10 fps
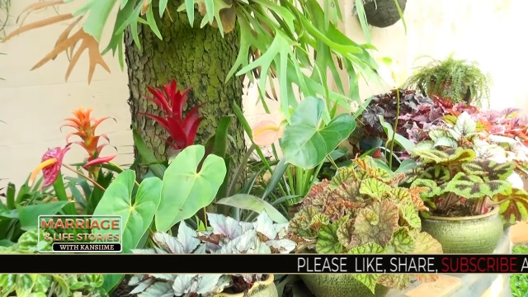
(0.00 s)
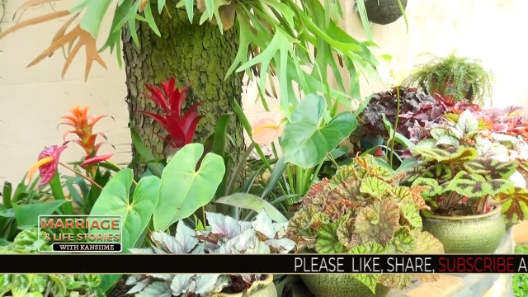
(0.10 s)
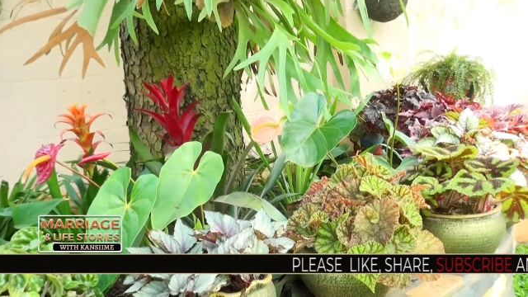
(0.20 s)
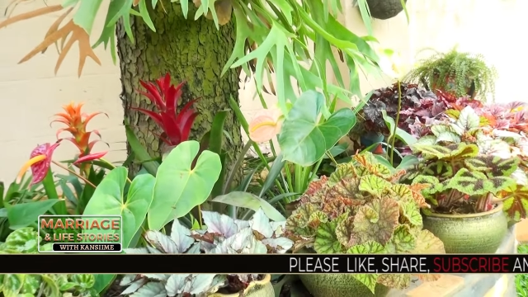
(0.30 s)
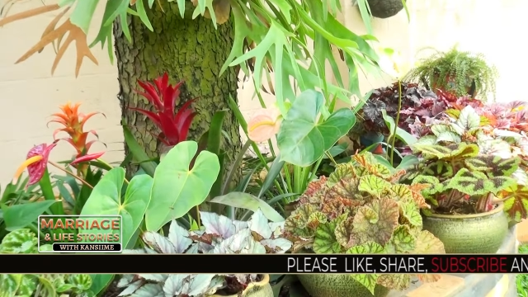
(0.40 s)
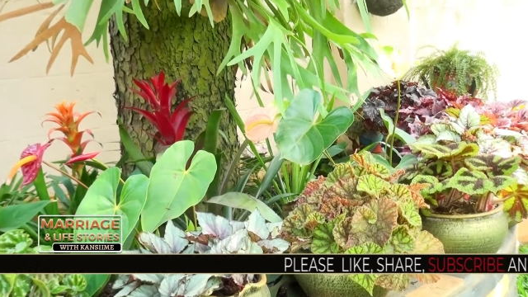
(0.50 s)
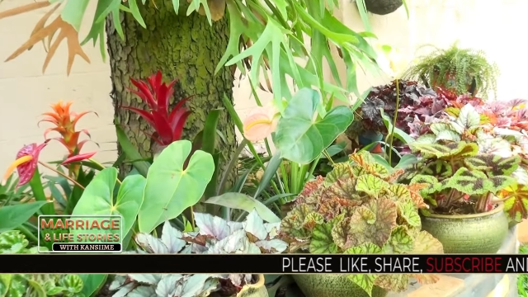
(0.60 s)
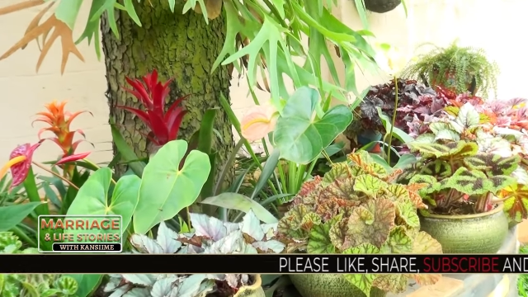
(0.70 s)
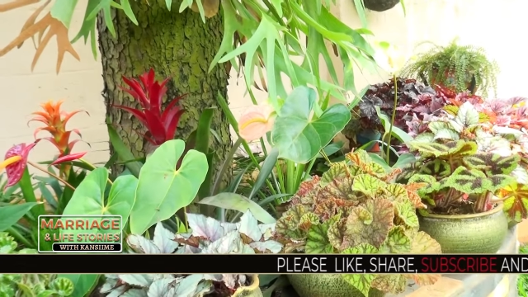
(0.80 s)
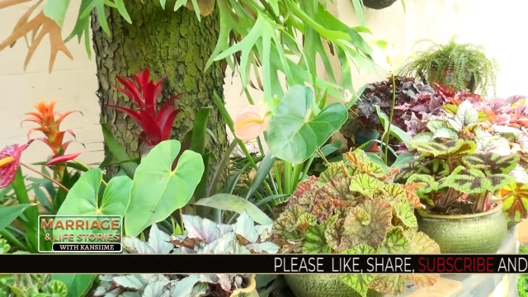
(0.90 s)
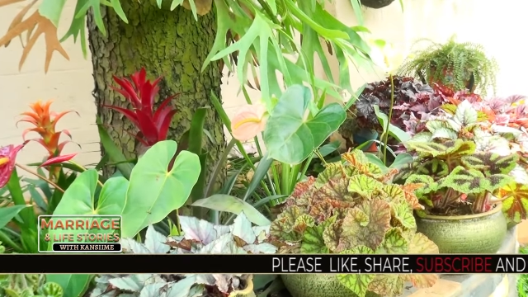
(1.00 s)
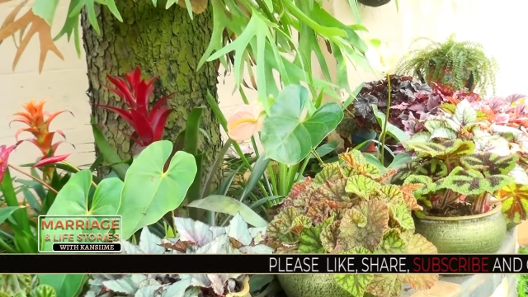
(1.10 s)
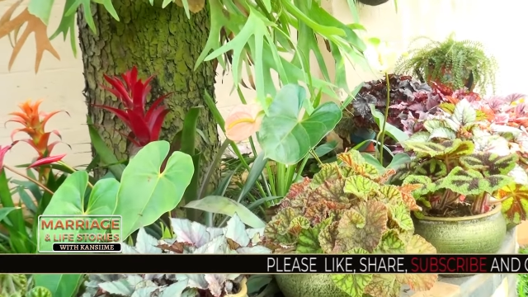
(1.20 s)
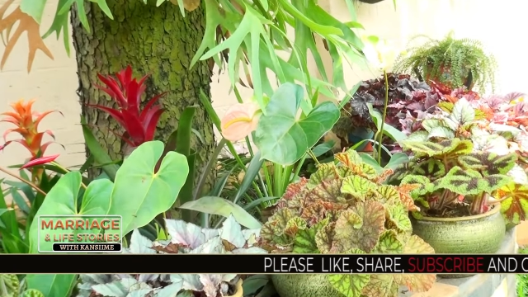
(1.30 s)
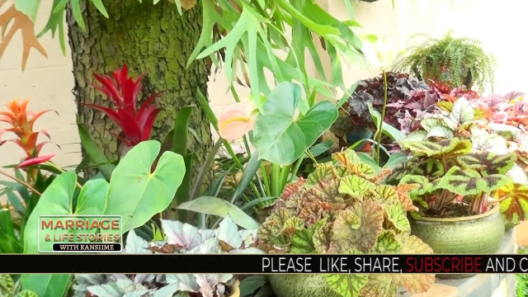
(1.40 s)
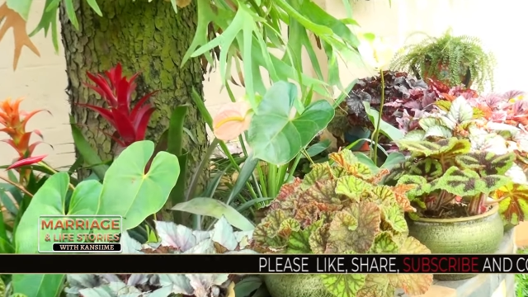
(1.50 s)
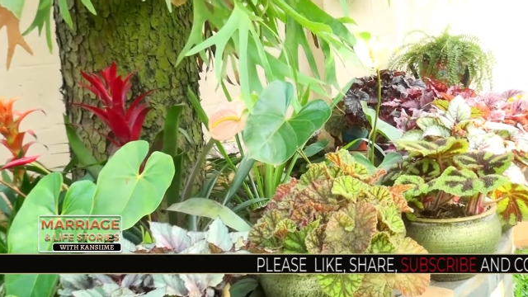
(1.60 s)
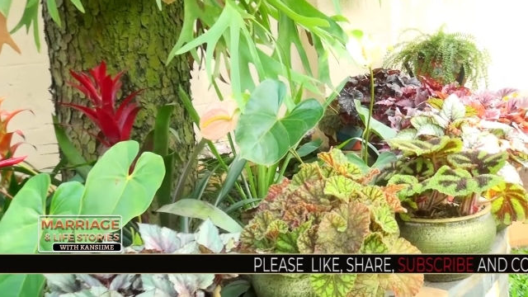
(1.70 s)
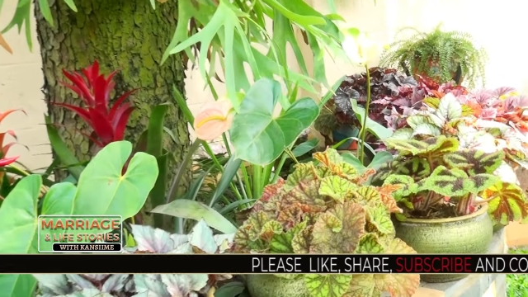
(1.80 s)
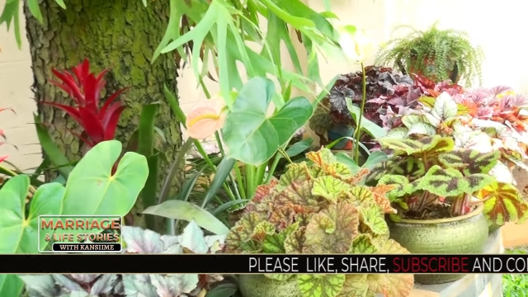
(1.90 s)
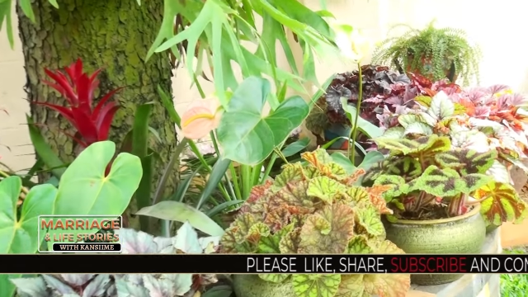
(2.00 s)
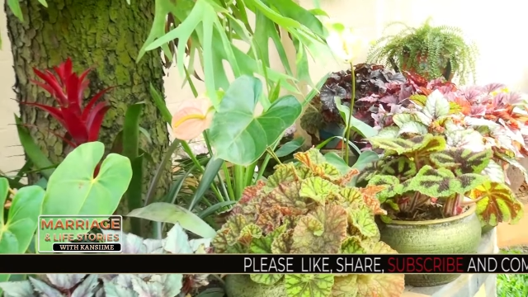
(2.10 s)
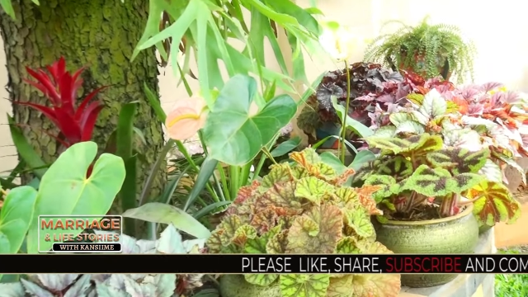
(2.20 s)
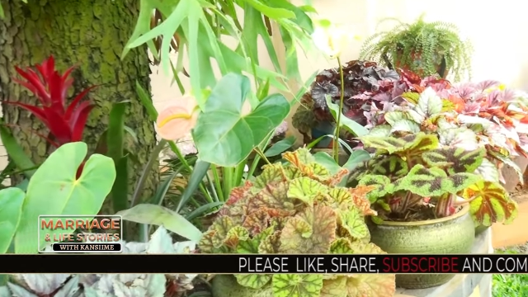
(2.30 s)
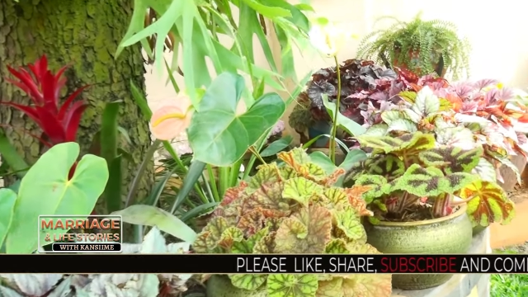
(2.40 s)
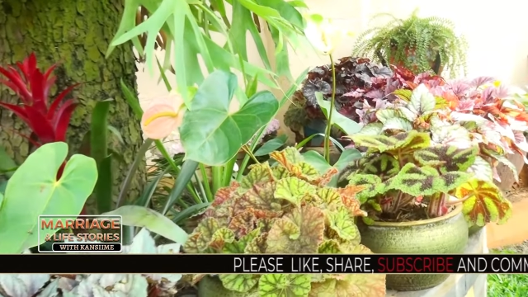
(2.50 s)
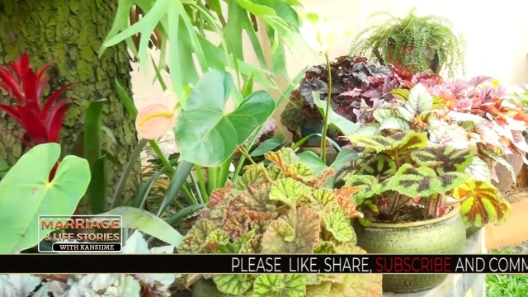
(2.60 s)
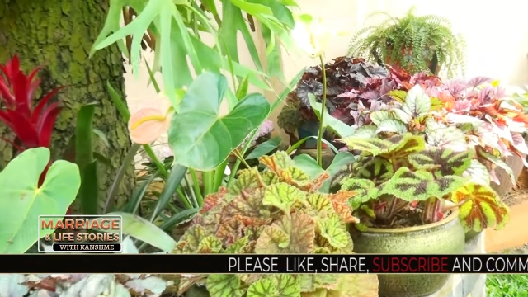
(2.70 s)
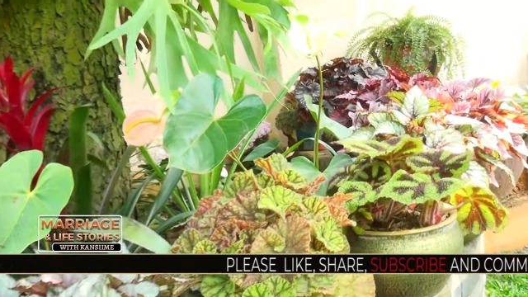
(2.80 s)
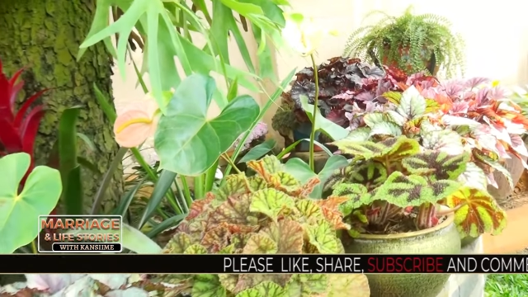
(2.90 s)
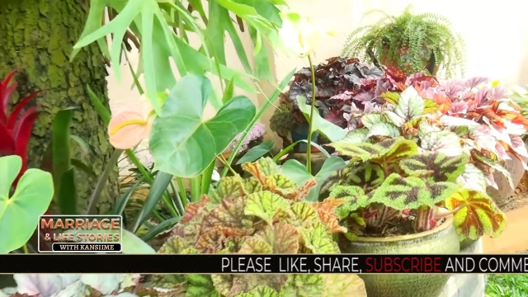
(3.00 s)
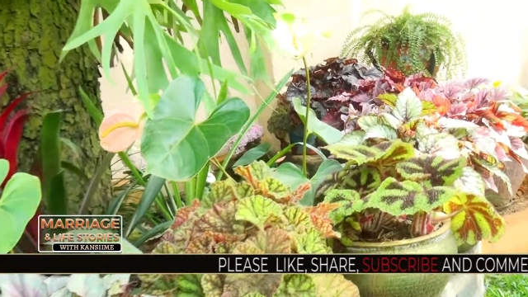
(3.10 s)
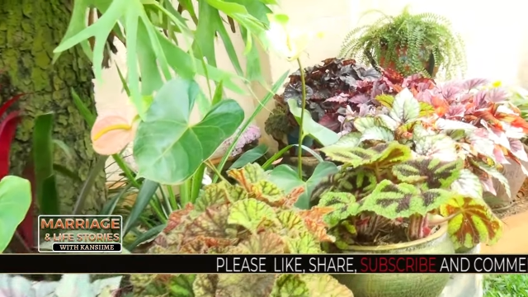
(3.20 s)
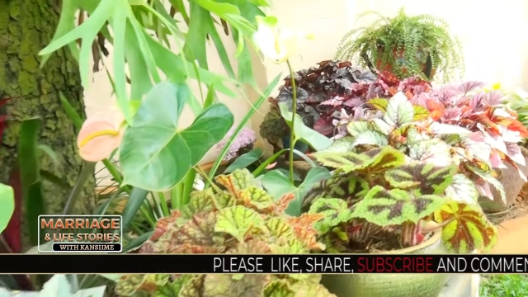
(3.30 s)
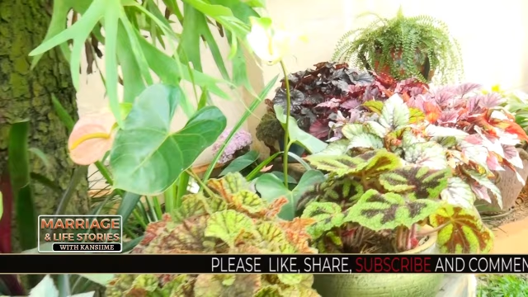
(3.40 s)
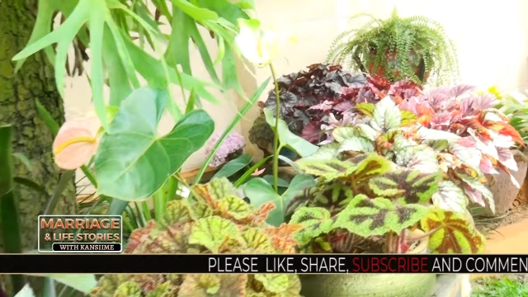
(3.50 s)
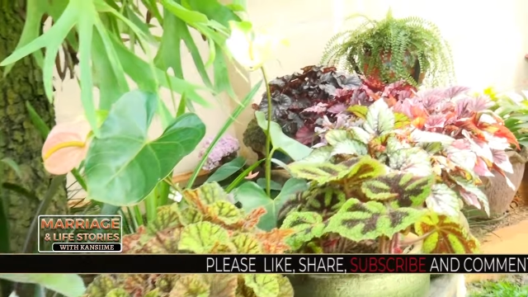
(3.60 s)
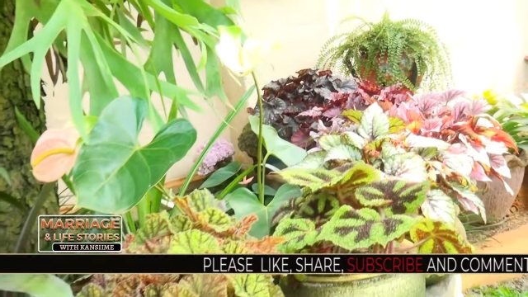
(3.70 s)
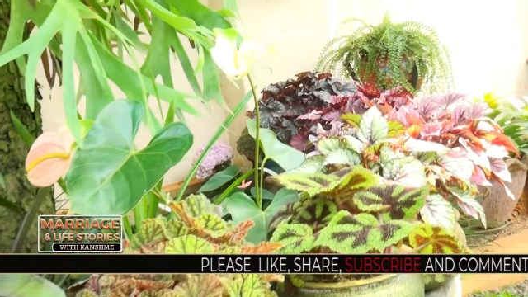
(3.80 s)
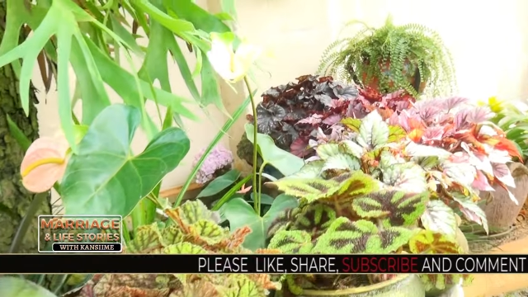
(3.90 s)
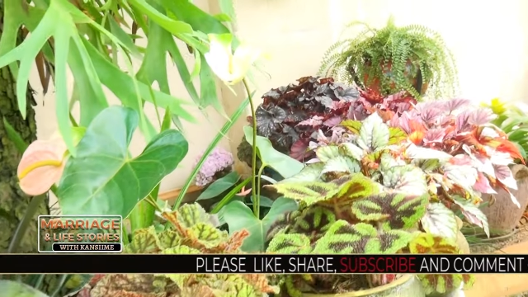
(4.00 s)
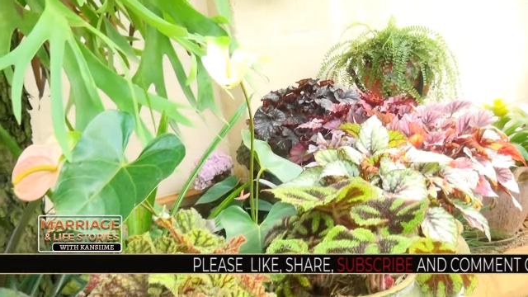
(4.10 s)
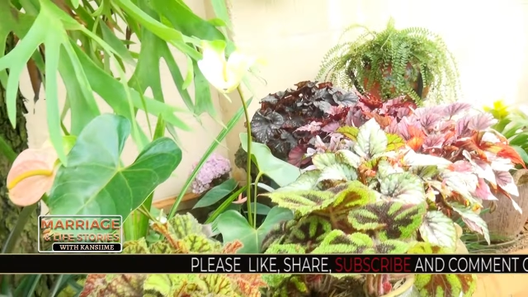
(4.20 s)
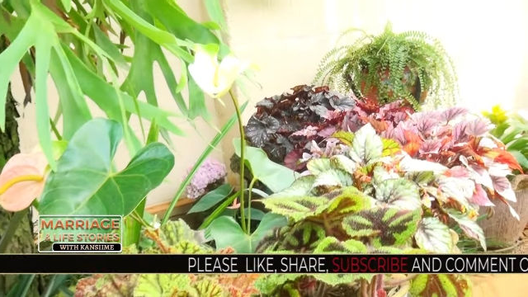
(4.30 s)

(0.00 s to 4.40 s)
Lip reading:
Nobody's mouth can be seen.